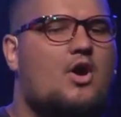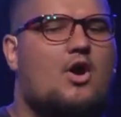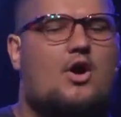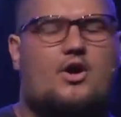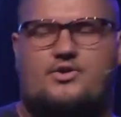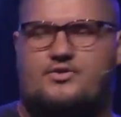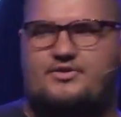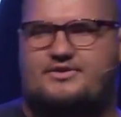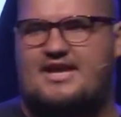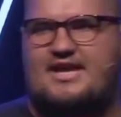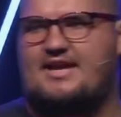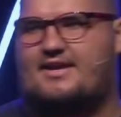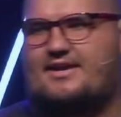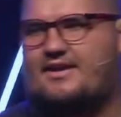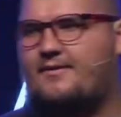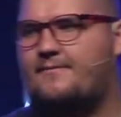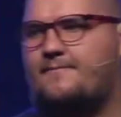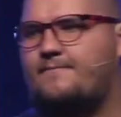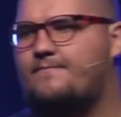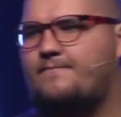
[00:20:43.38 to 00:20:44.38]
are you
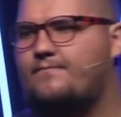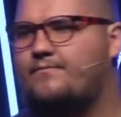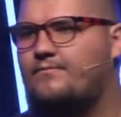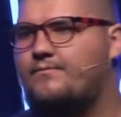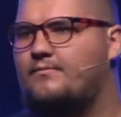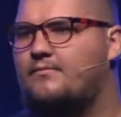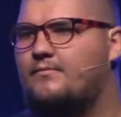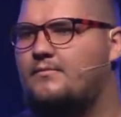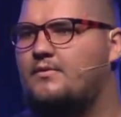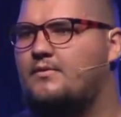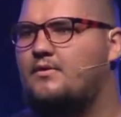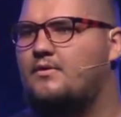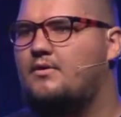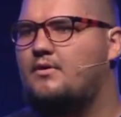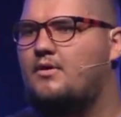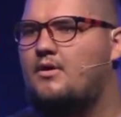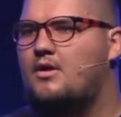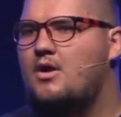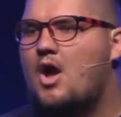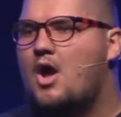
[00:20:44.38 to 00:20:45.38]
taking?
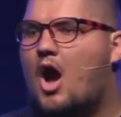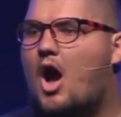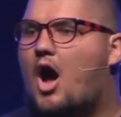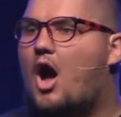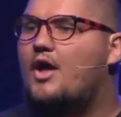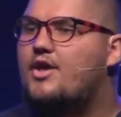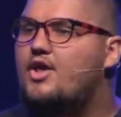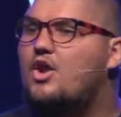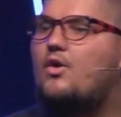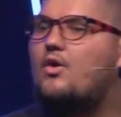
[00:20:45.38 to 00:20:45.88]
Uh, you know,